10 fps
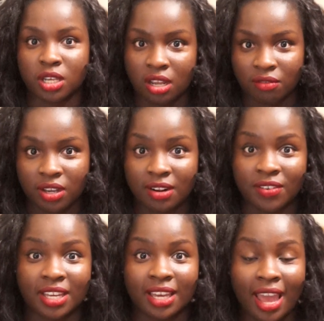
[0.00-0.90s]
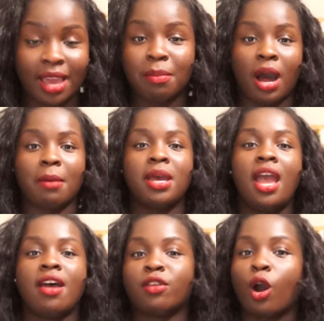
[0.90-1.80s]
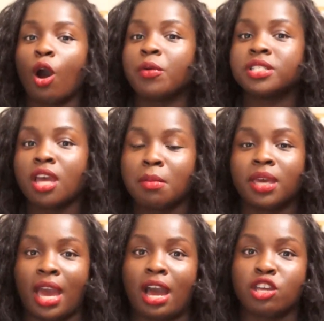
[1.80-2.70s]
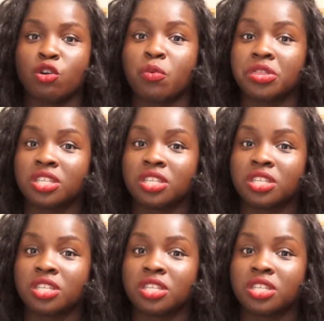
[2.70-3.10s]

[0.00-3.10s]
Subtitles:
innovative in K-pop, and they're always coming at you with